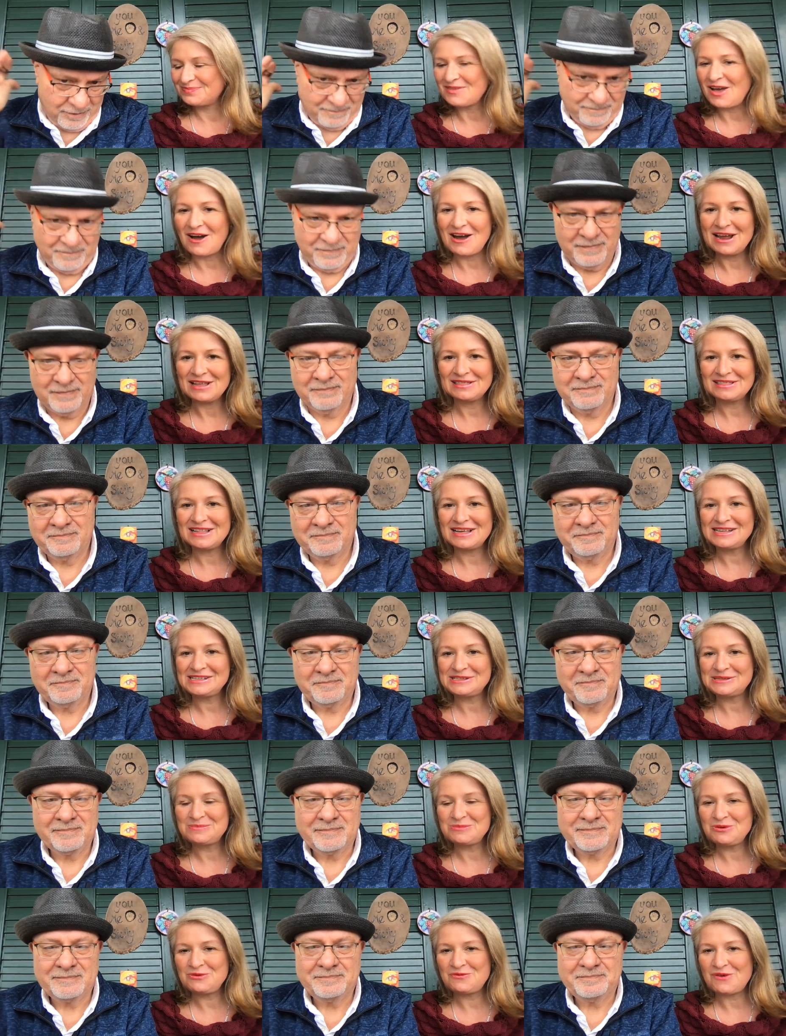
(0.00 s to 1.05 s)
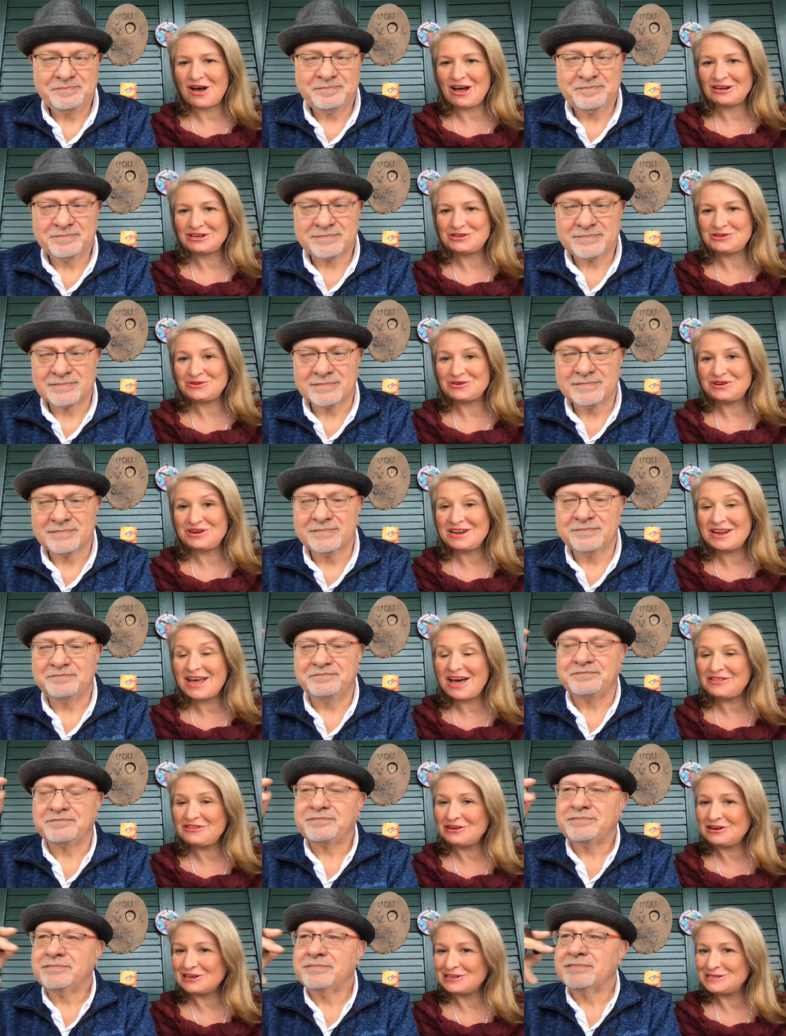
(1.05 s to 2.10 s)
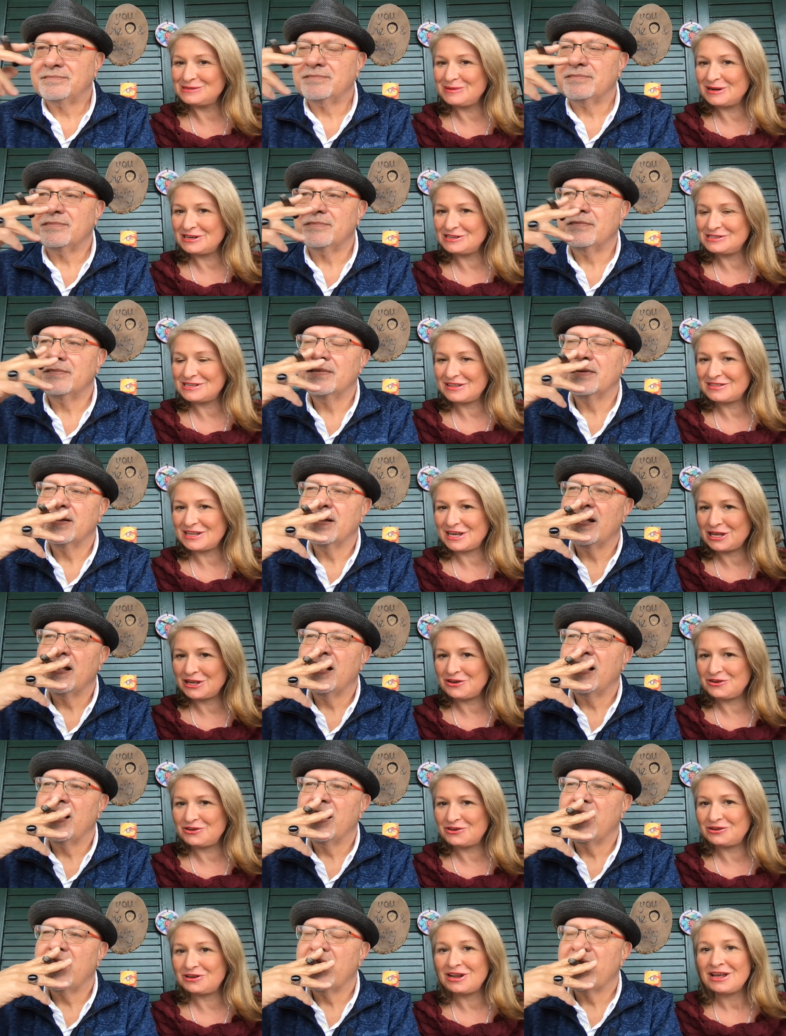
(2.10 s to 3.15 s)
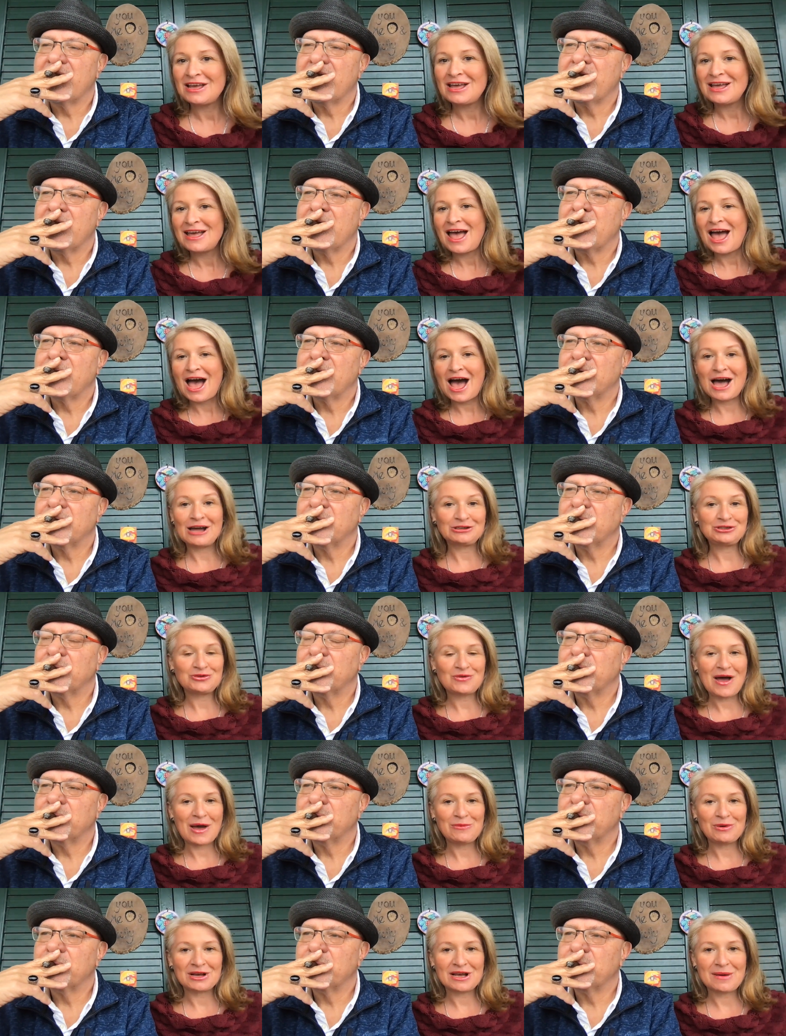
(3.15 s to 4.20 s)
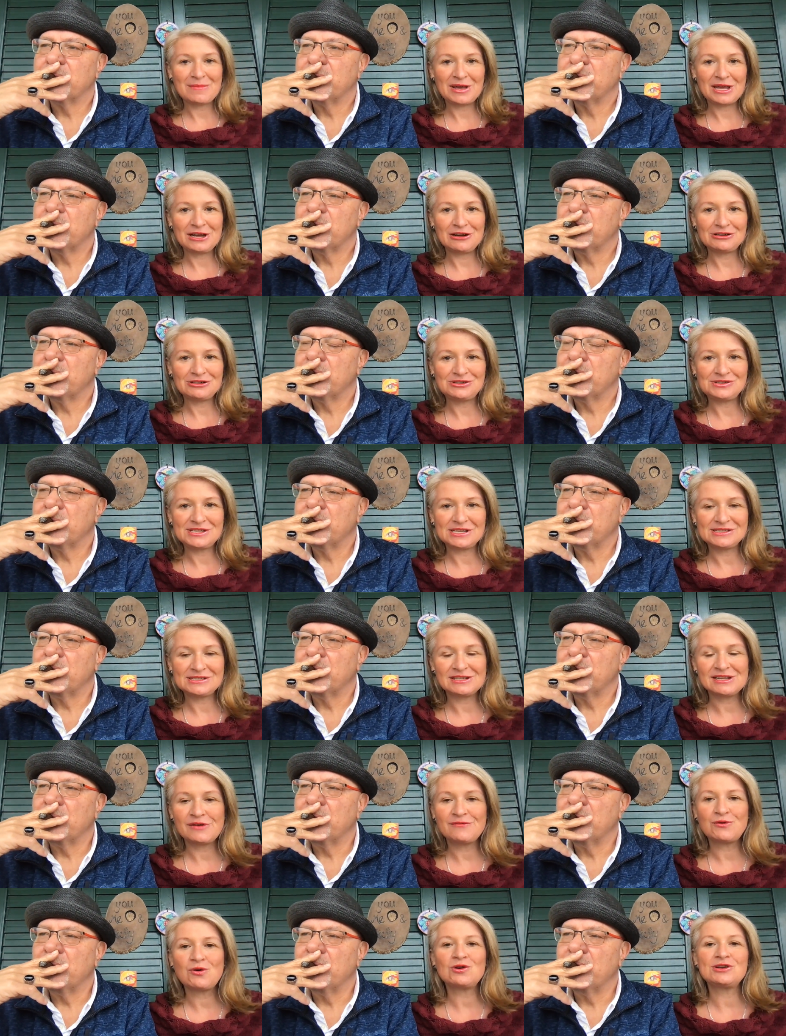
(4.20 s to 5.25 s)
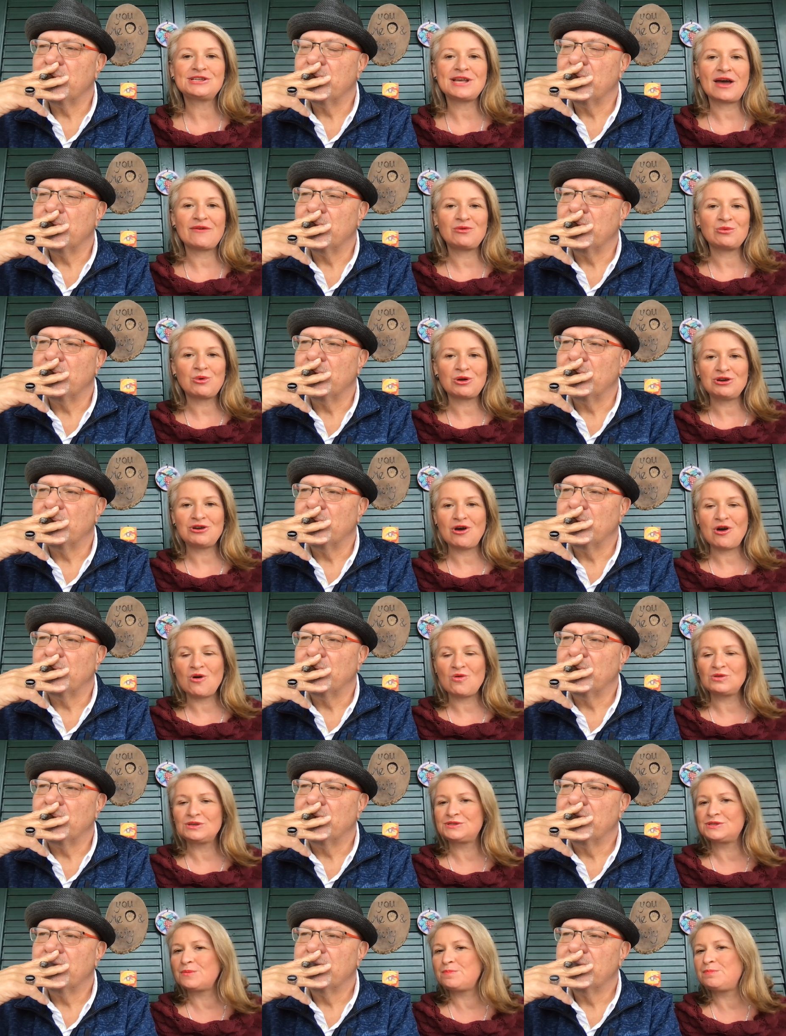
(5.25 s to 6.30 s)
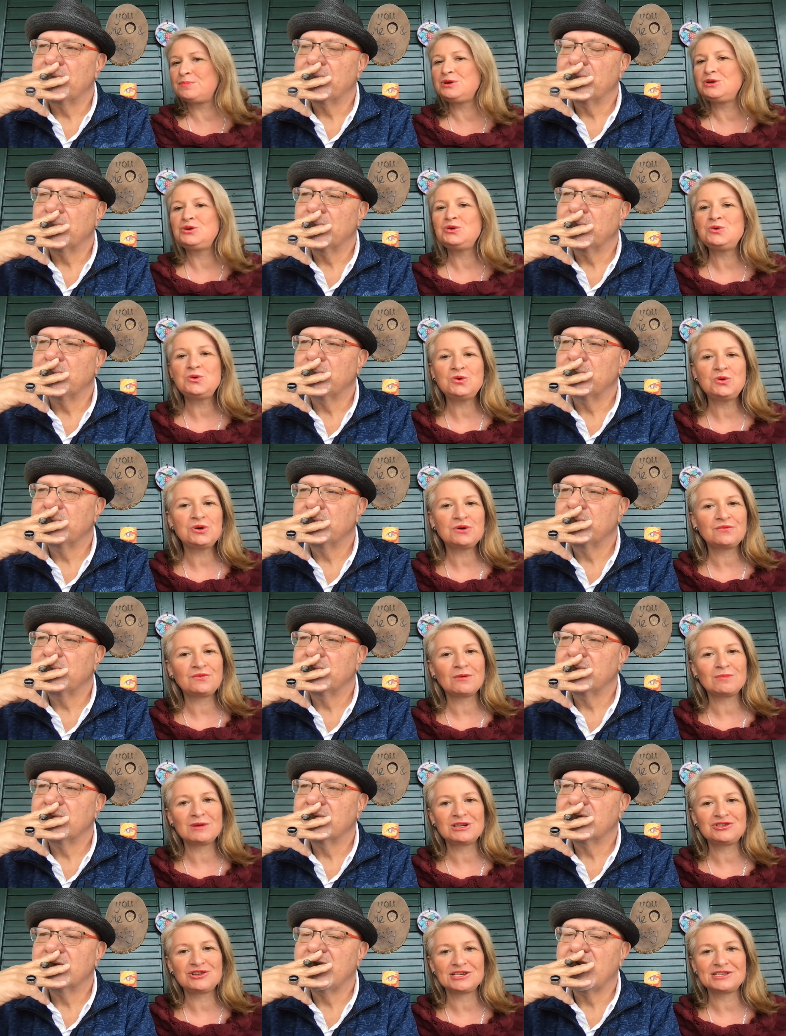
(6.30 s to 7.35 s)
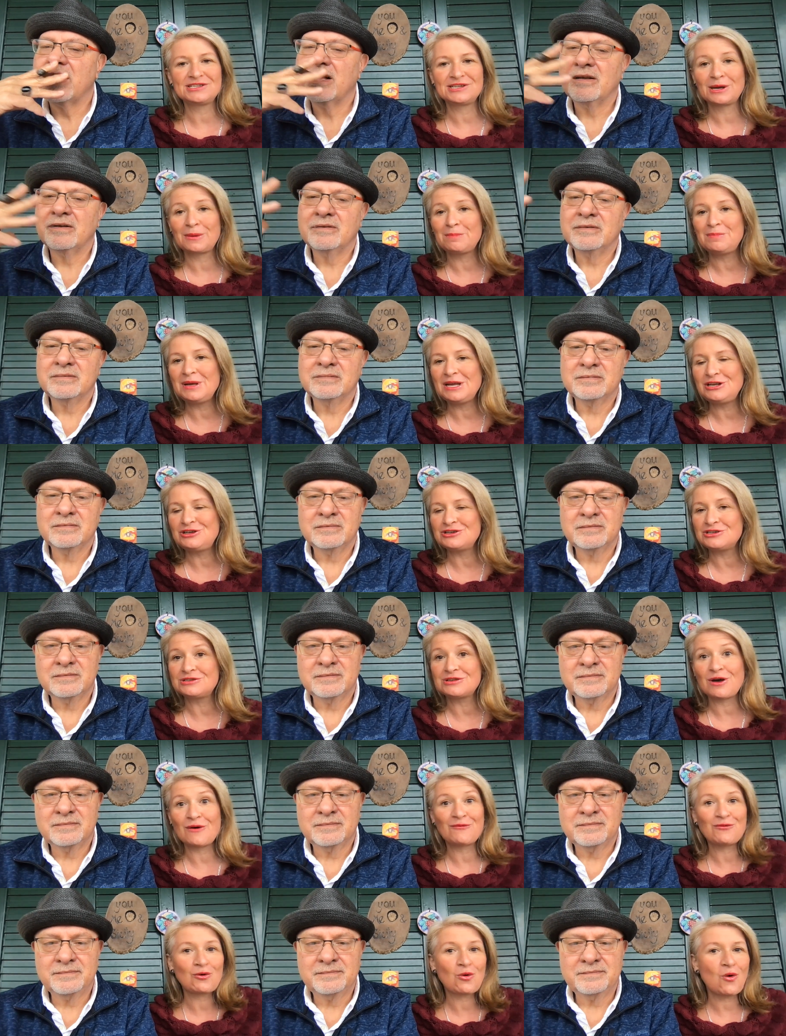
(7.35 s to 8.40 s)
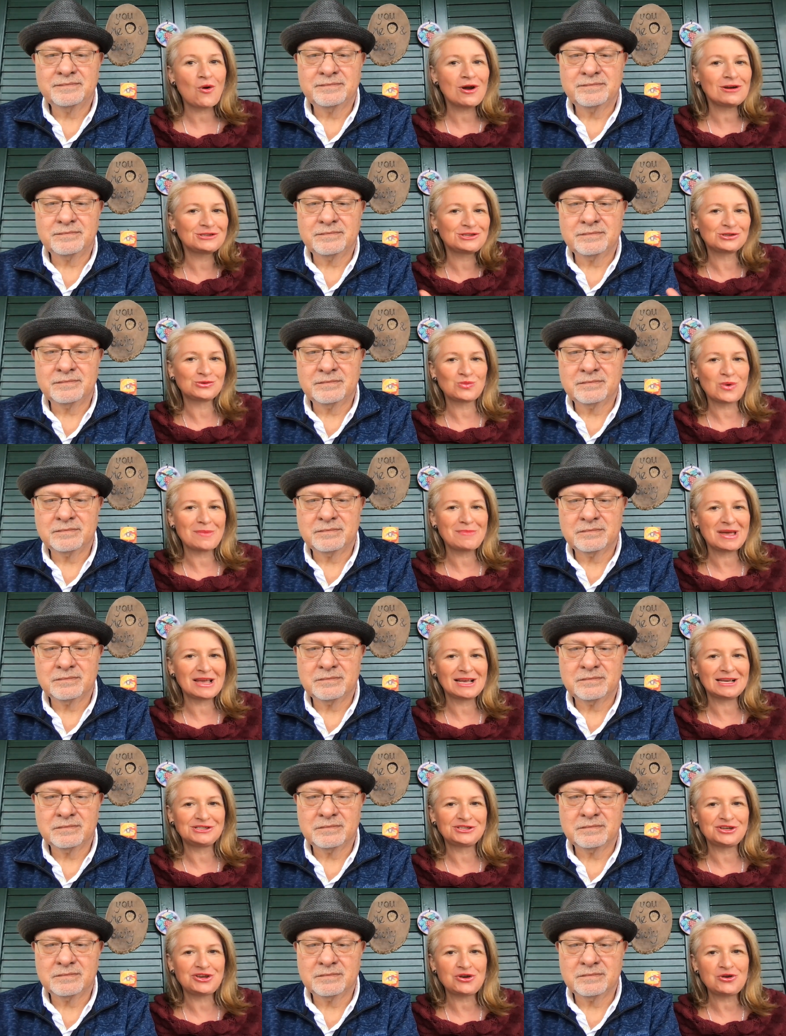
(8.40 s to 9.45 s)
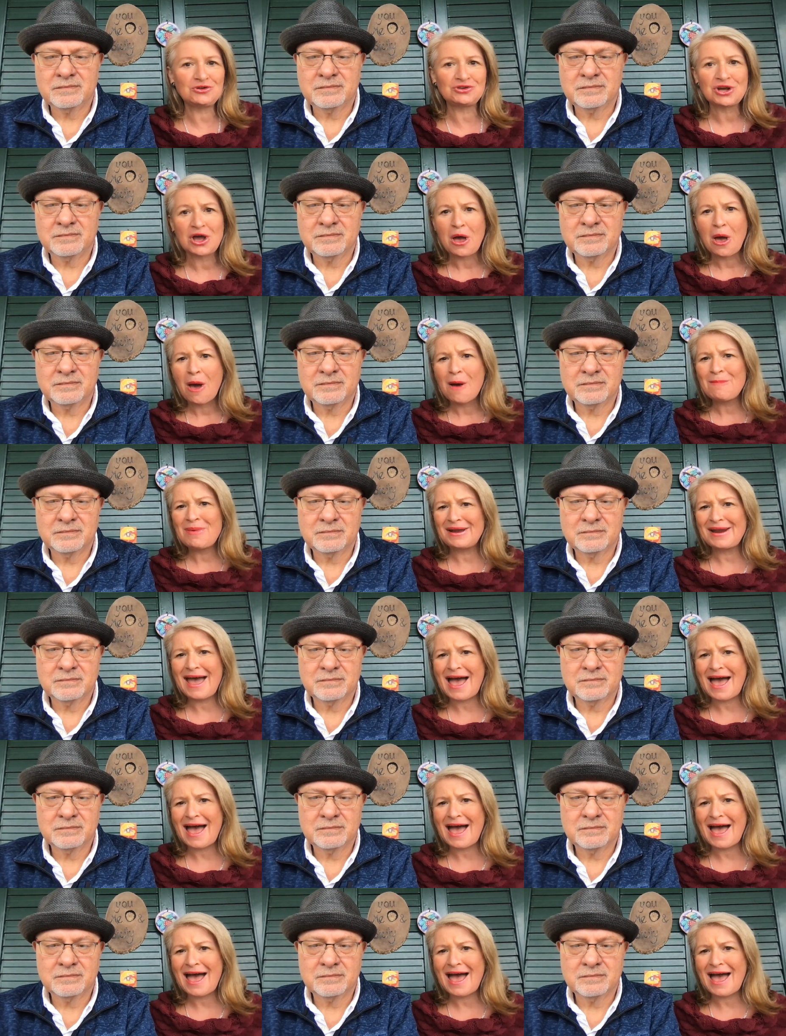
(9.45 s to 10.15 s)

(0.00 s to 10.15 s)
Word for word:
Speaker 1: All right, let's move on to another experience I think you could uh, try when coming here to Sicily. Of course, everyone knows the beautiful, majestic beaches. Of course, swimming is huge, but